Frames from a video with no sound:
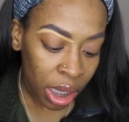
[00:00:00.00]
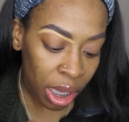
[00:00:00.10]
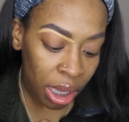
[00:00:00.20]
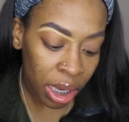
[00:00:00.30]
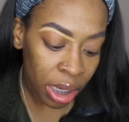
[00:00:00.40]

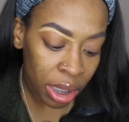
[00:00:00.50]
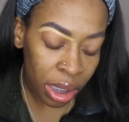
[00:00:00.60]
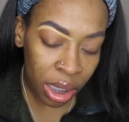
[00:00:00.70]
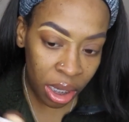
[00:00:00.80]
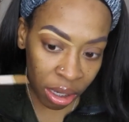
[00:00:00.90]

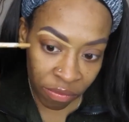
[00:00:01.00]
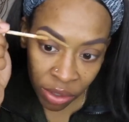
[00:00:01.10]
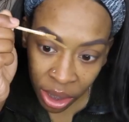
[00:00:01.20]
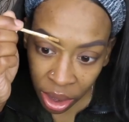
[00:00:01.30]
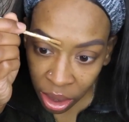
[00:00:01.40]
and
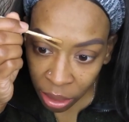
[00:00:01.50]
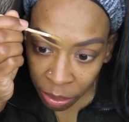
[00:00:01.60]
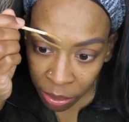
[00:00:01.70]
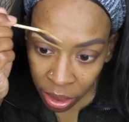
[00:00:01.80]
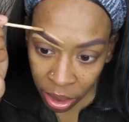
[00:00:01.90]
covering
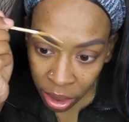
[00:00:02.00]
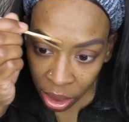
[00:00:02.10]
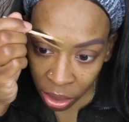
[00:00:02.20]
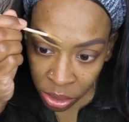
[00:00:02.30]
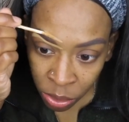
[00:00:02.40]
up
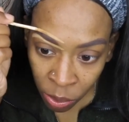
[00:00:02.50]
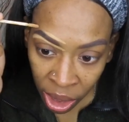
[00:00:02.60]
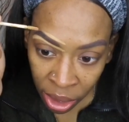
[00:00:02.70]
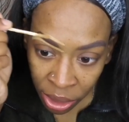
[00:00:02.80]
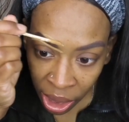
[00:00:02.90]
those
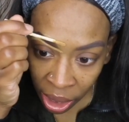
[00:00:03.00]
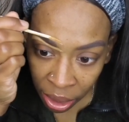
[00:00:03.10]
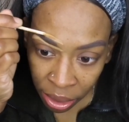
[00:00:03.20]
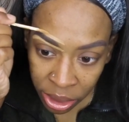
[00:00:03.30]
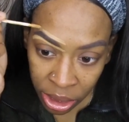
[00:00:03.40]
wild
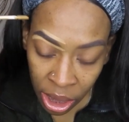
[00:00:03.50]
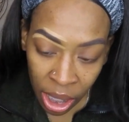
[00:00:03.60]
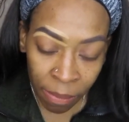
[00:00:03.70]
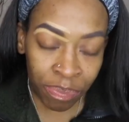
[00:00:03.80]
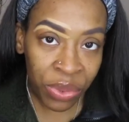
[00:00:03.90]
hairs.
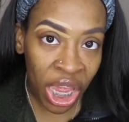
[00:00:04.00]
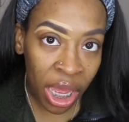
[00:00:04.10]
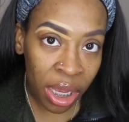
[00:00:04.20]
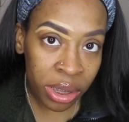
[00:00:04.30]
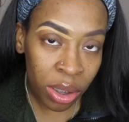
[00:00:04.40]

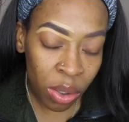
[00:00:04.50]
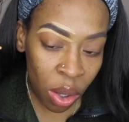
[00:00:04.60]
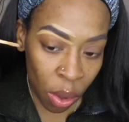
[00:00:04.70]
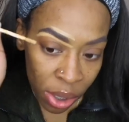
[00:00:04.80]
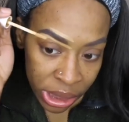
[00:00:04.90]
I also go
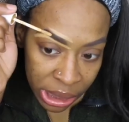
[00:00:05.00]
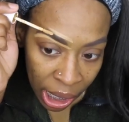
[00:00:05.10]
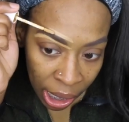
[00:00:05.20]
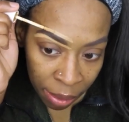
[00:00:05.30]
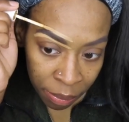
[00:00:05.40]
on
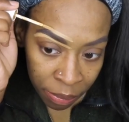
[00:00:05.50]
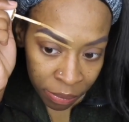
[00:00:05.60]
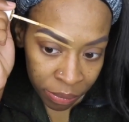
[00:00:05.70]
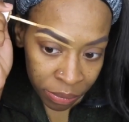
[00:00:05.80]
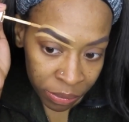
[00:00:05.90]
top.
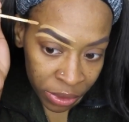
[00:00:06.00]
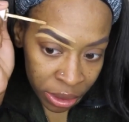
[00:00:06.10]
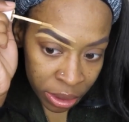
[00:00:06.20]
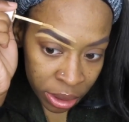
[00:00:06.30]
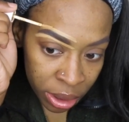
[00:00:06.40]

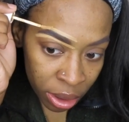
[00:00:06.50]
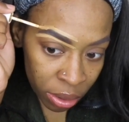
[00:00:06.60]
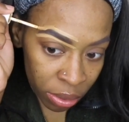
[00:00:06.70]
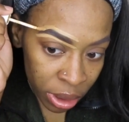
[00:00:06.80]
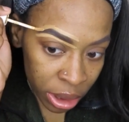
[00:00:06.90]

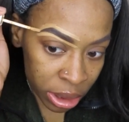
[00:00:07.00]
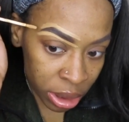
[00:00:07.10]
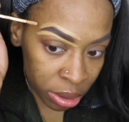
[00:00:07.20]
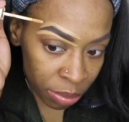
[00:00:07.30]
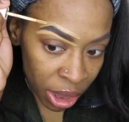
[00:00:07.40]
So this
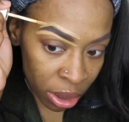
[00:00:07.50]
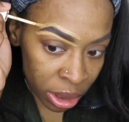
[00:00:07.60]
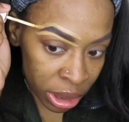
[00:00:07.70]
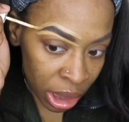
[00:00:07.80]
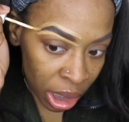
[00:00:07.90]
is me
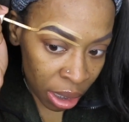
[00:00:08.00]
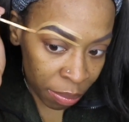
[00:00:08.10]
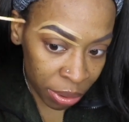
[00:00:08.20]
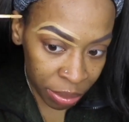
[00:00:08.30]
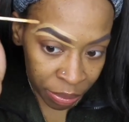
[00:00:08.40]
on top.